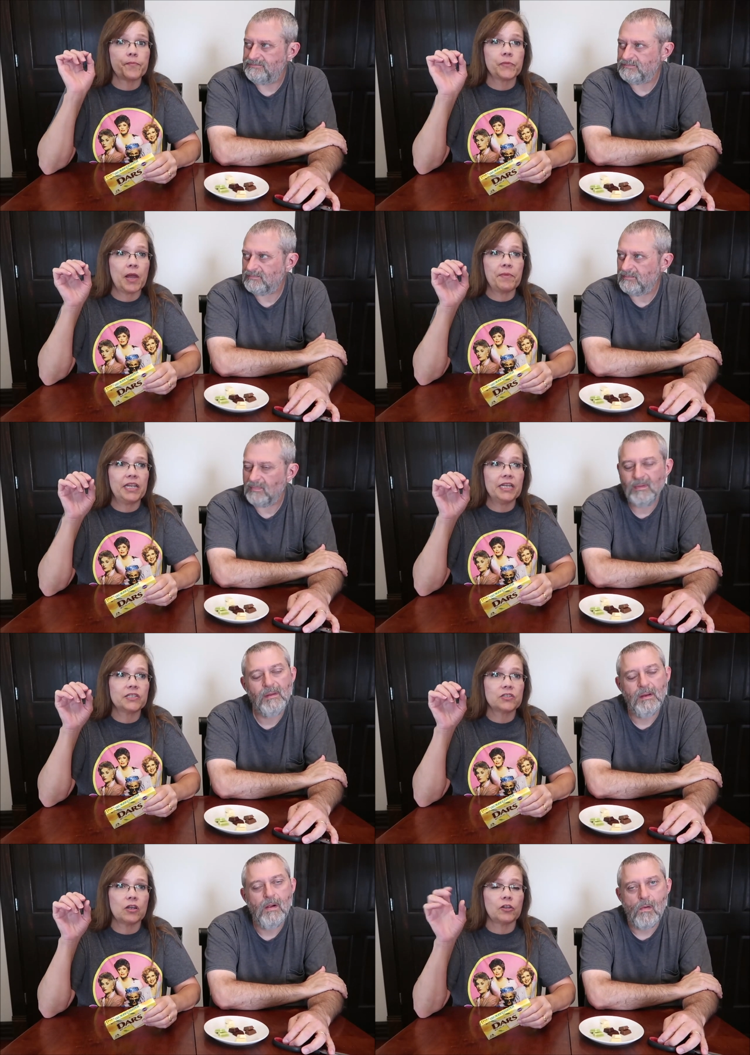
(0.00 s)
Speaker 1: Kind of, I mean,
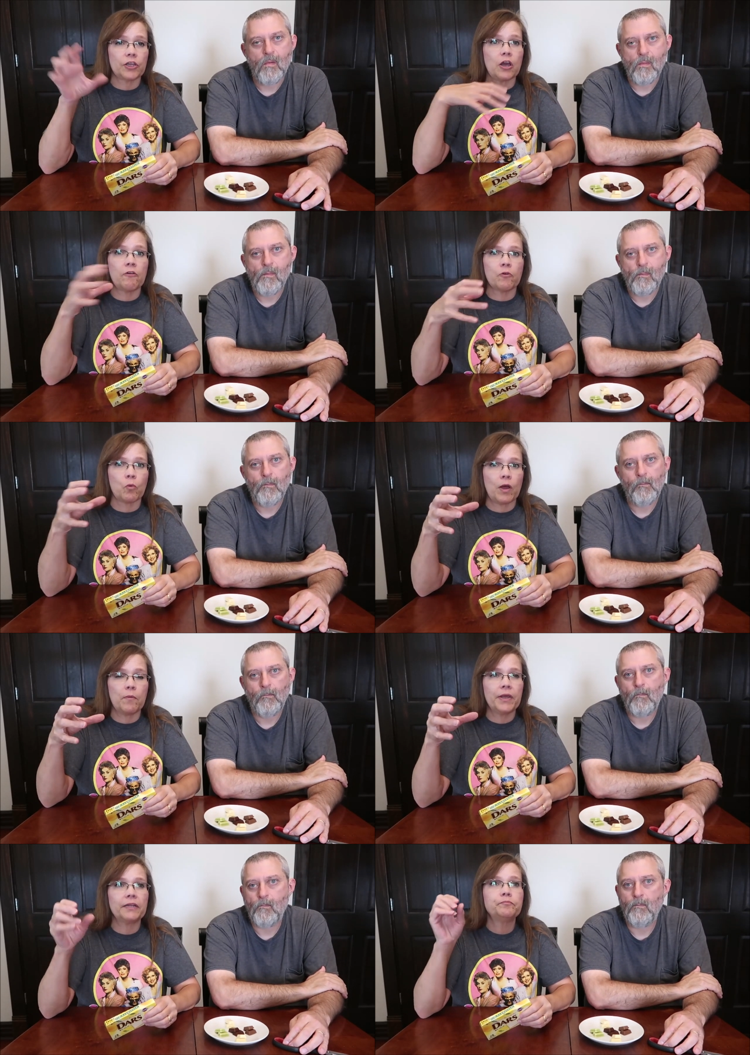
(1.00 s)
it's not like
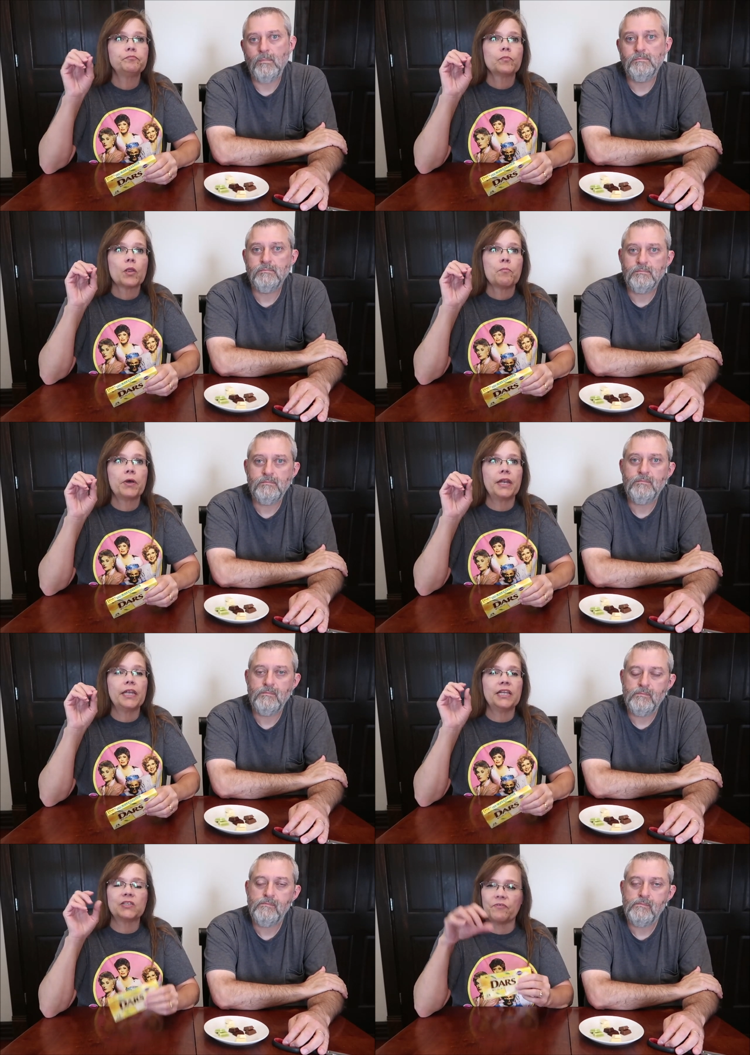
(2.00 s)
overwhelming, but
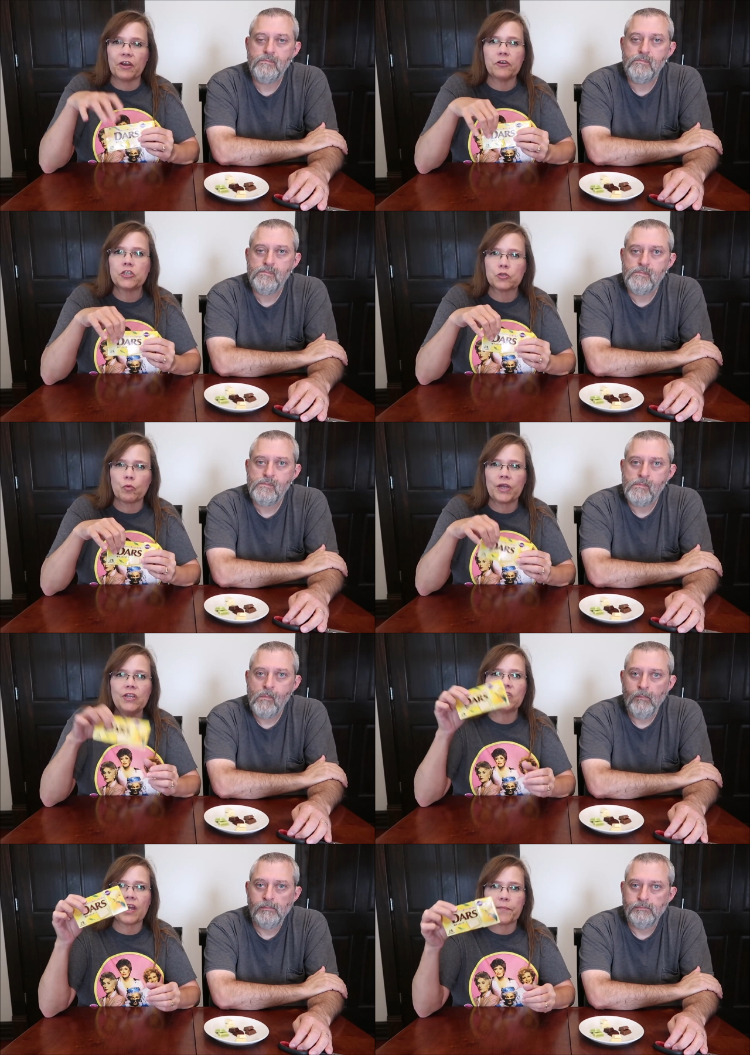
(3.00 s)
it's very
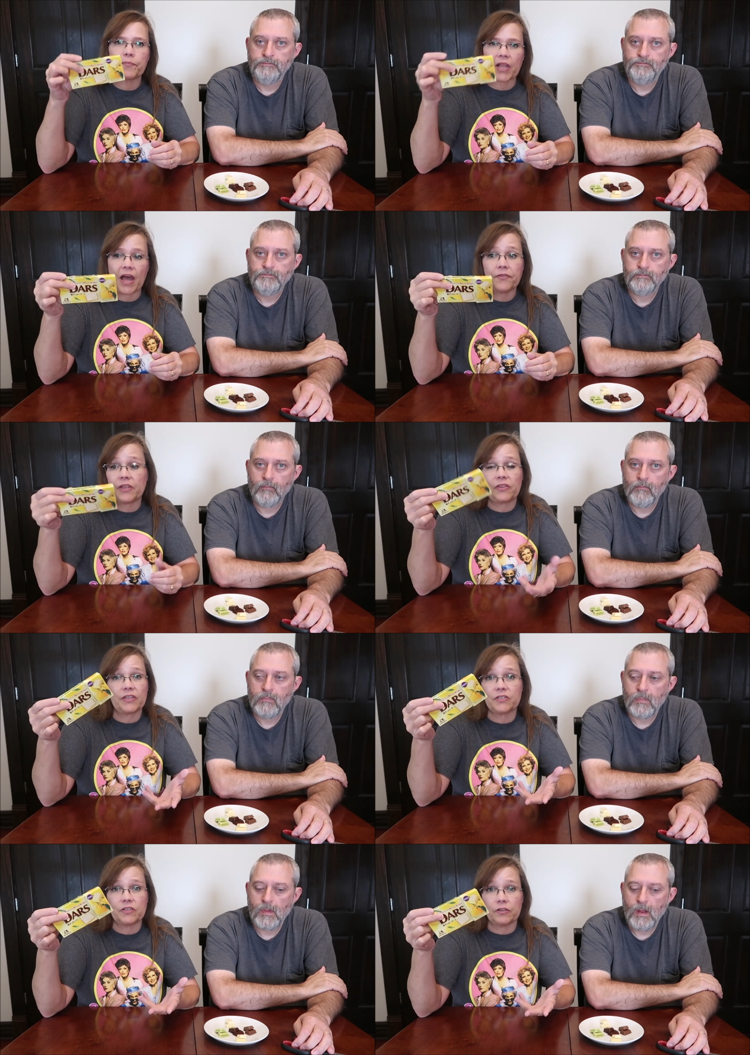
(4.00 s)
sweet. I think
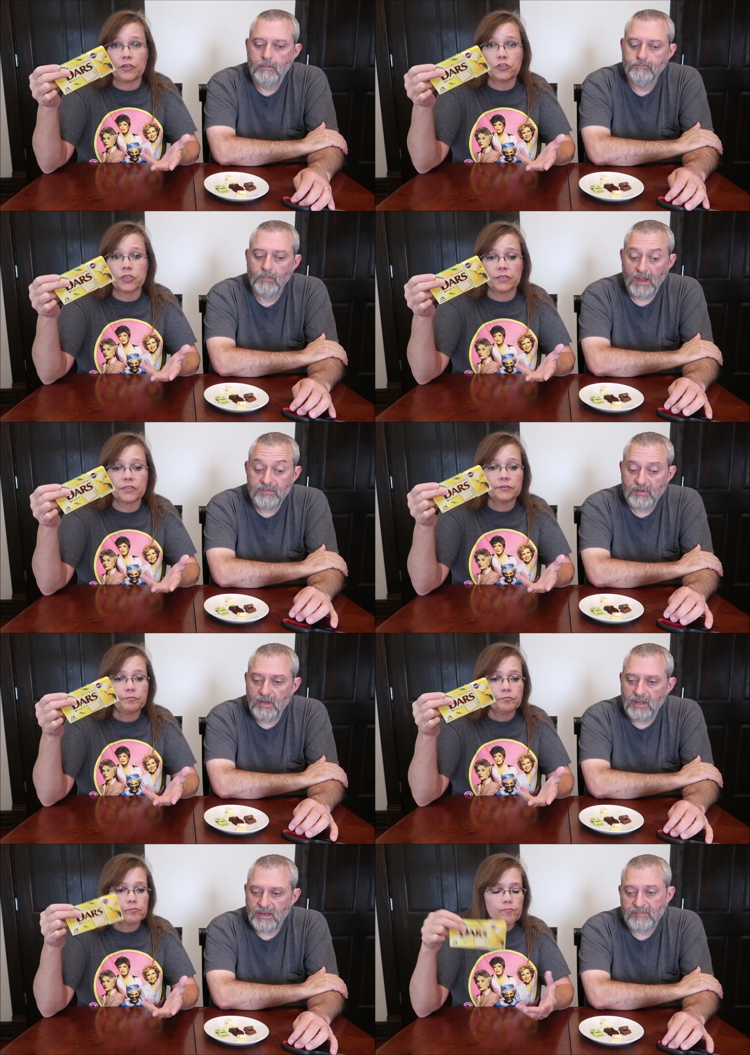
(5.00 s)
that's delicious.
Speaker 2: It's
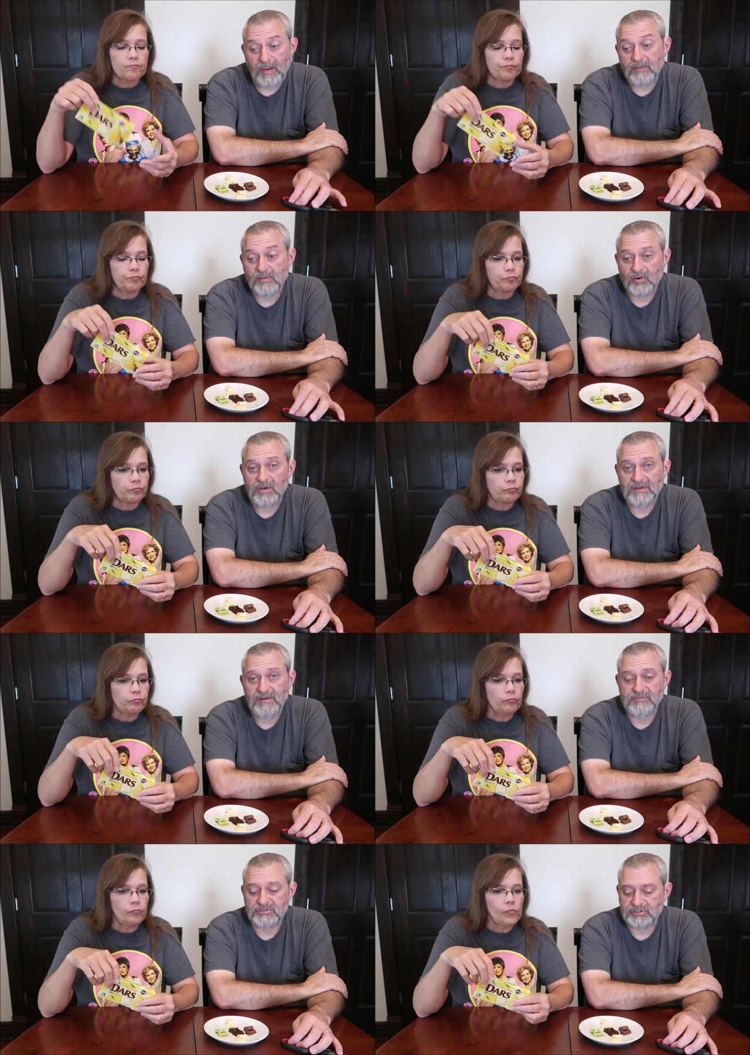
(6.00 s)
good. It's better than green tea
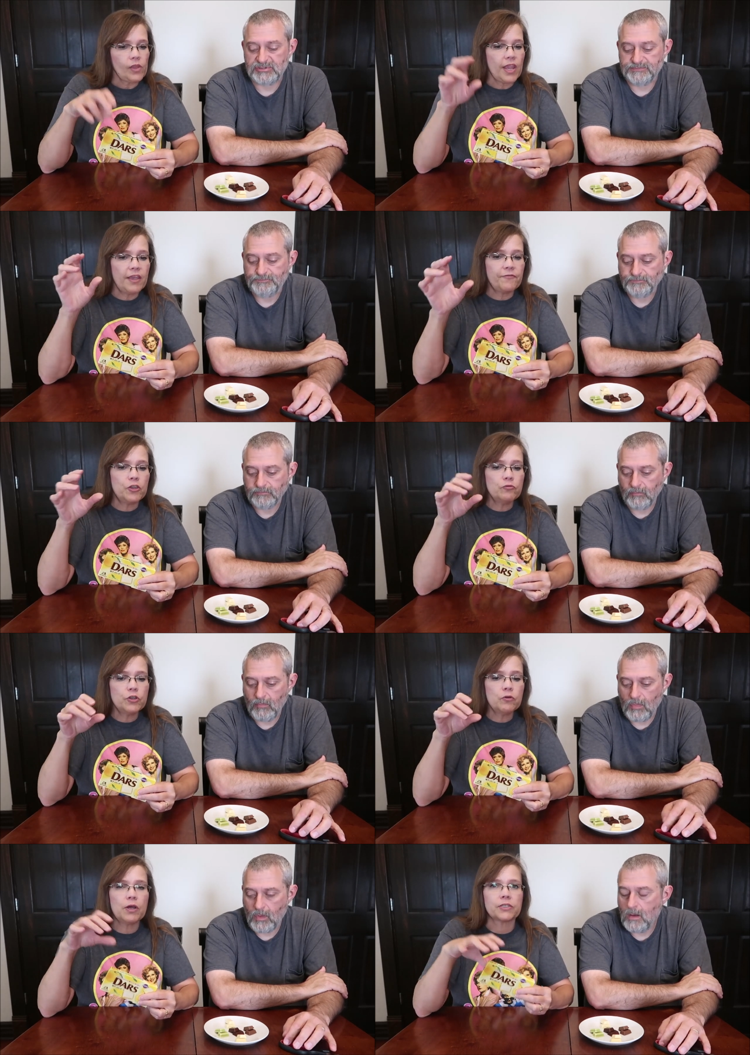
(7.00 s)
for sure.
Speaker 1: If you
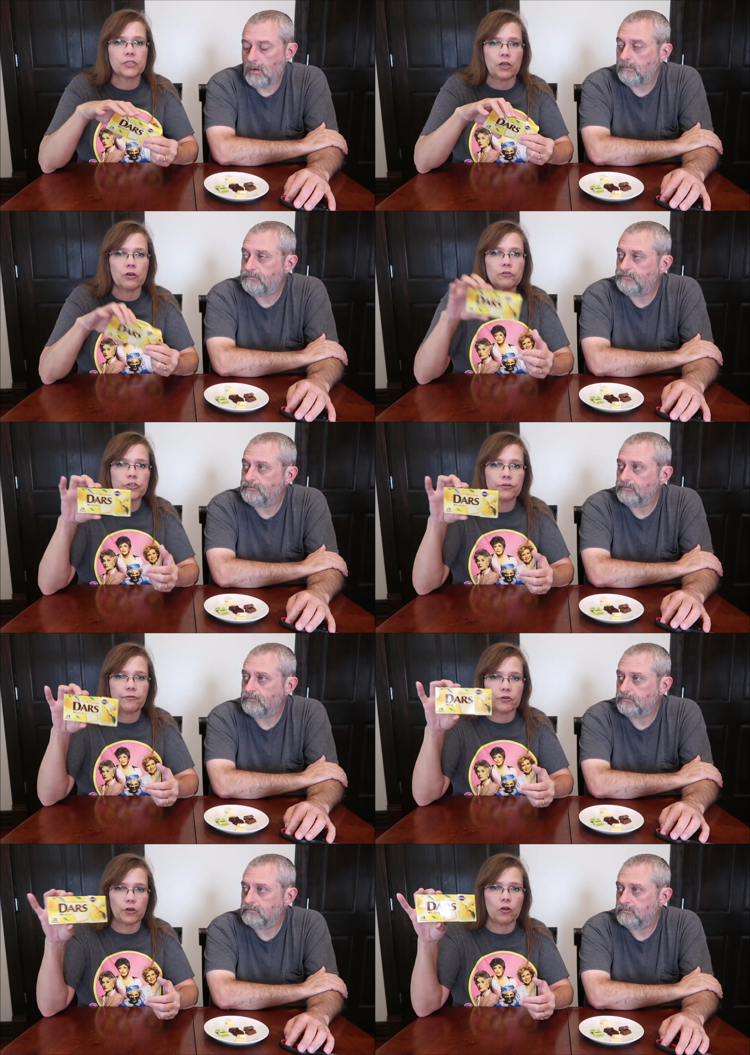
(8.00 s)
do a search
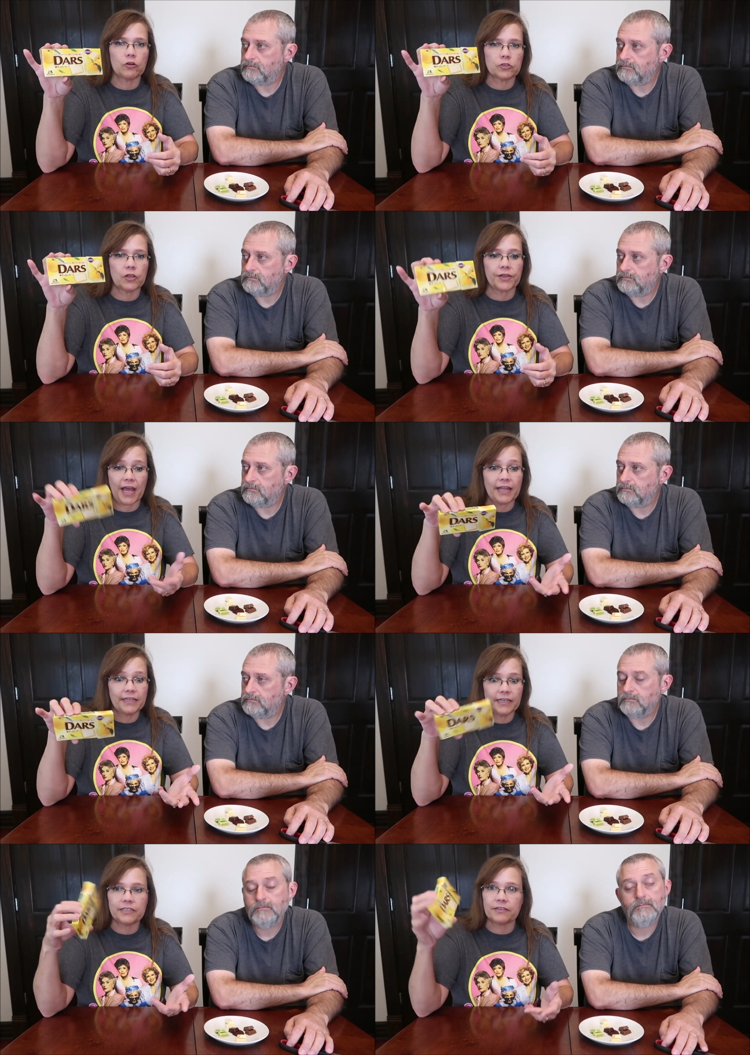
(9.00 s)
for DARS like I
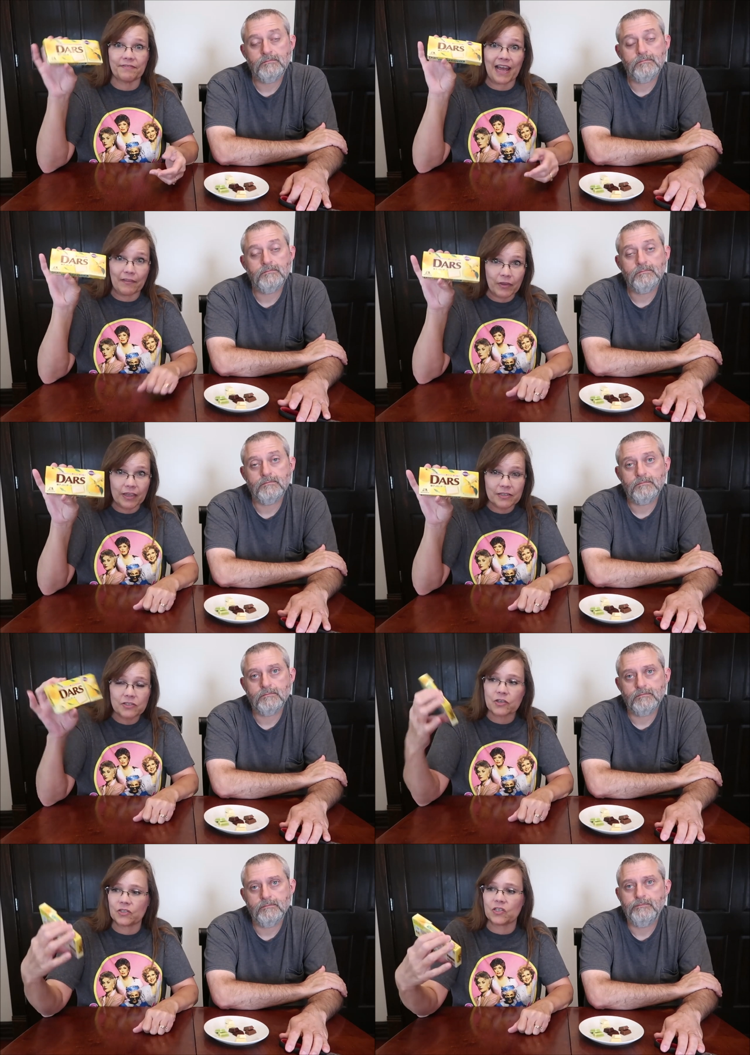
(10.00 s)
did to find
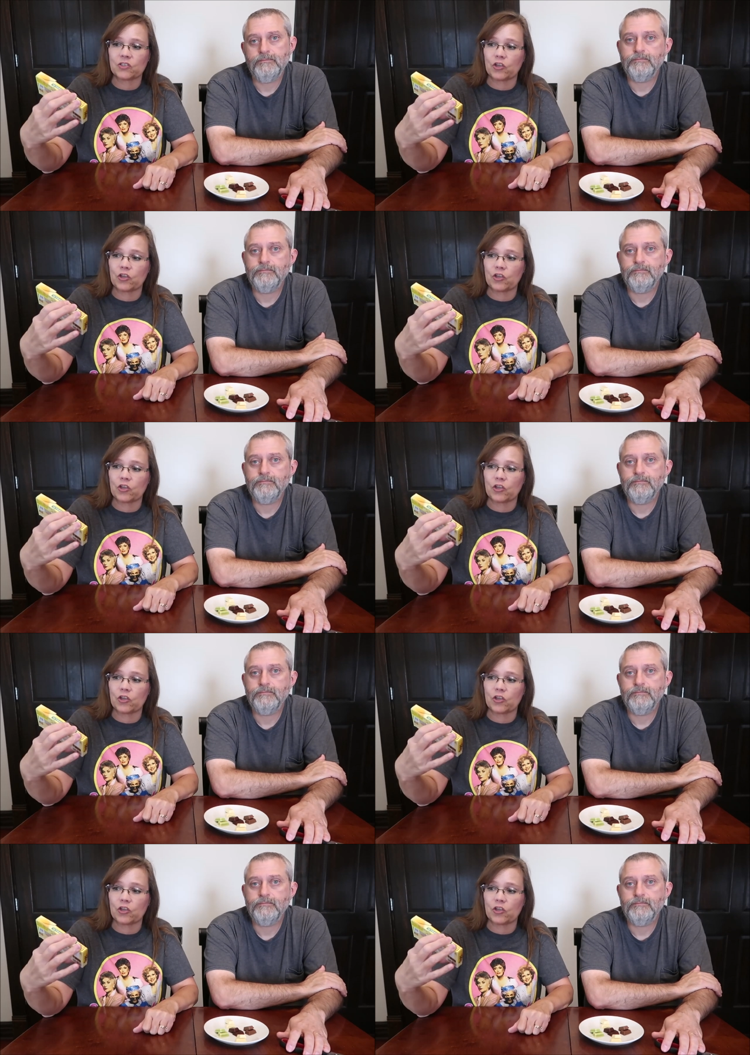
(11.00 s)
this, because it's